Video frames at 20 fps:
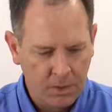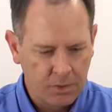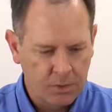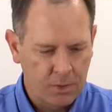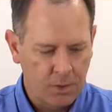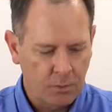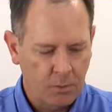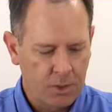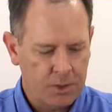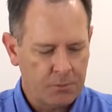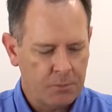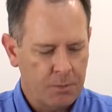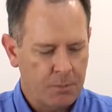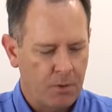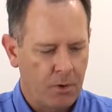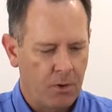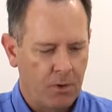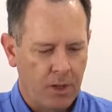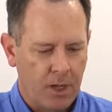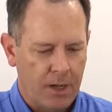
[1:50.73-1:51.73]
So once we
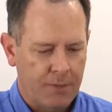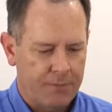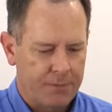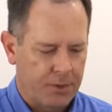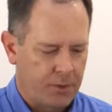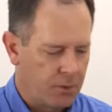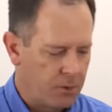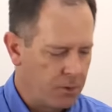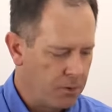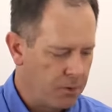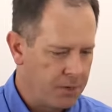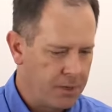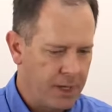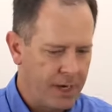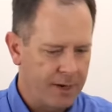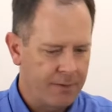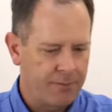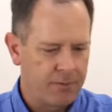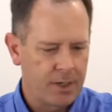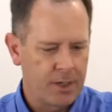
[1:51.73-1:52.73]
pull off the old
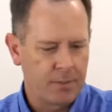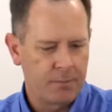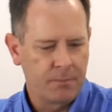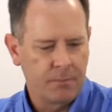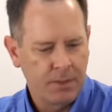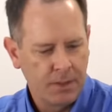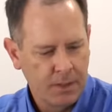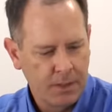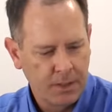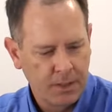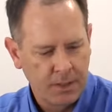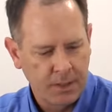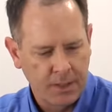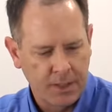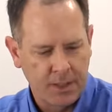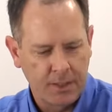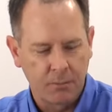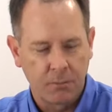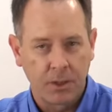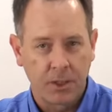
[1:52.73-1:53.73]
diaphragm
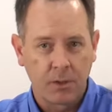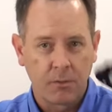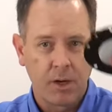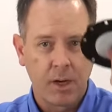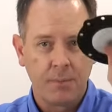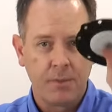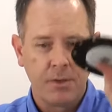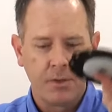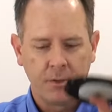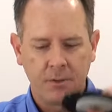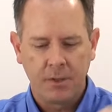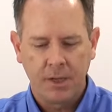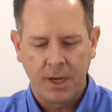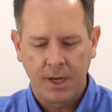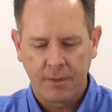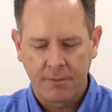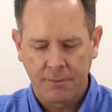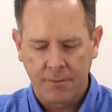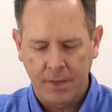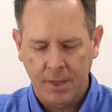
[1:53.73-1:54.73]
kit, we can grab the new
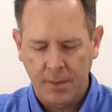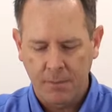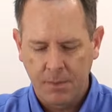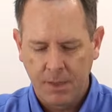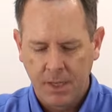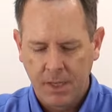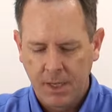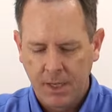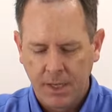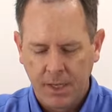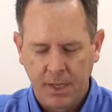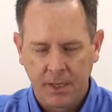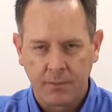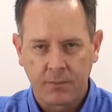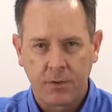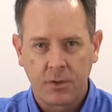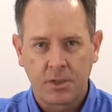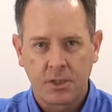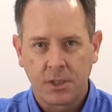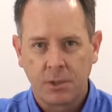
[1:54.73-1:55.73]
diaphragm, and the
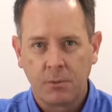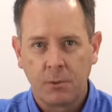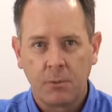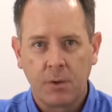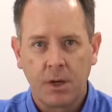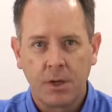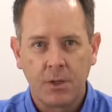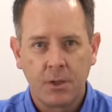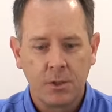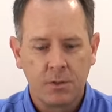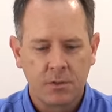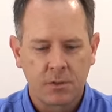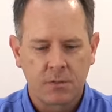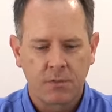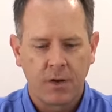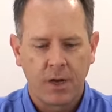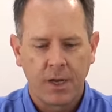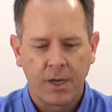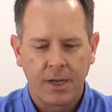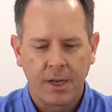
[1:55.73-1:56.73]
first thing we want to do is
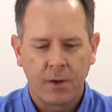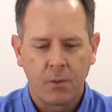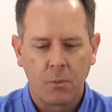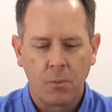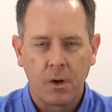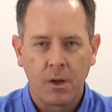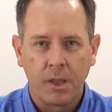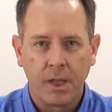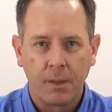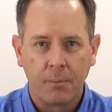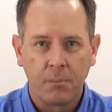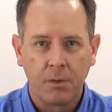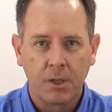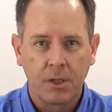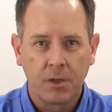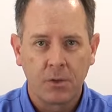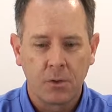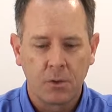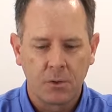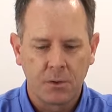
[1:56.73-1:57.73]
find out where that
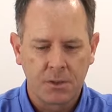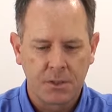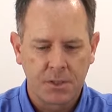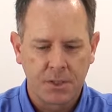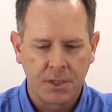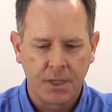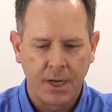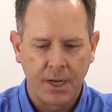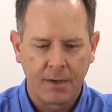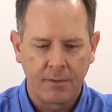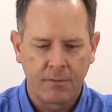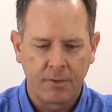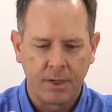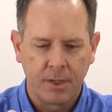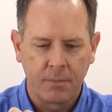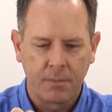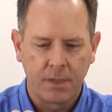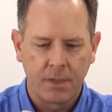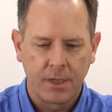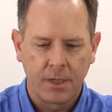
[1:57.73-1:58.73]
bleed hole is in the
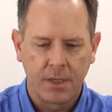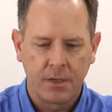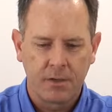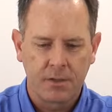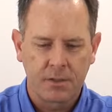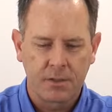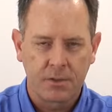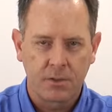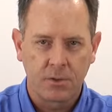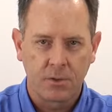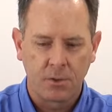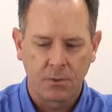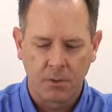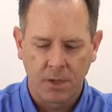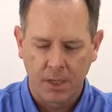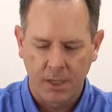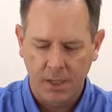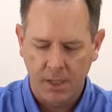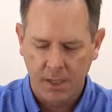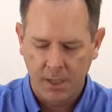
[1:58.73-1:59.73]
diaphragm. And here it's this hole
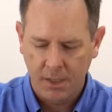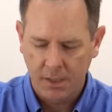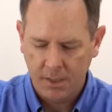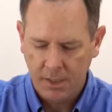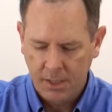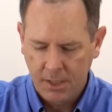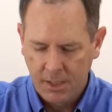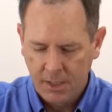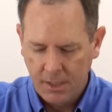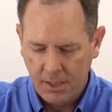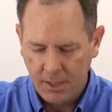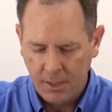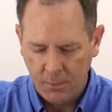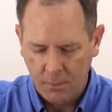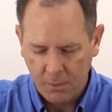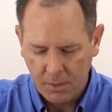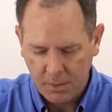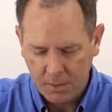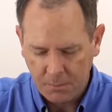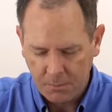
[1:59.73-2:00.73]
right here, and
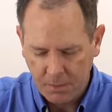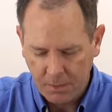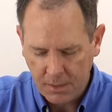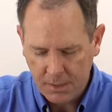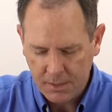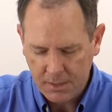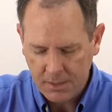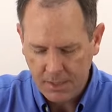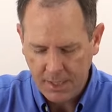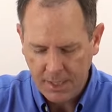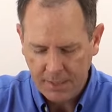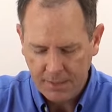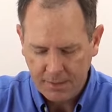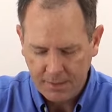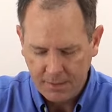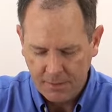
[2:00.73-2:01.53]
we're going to place that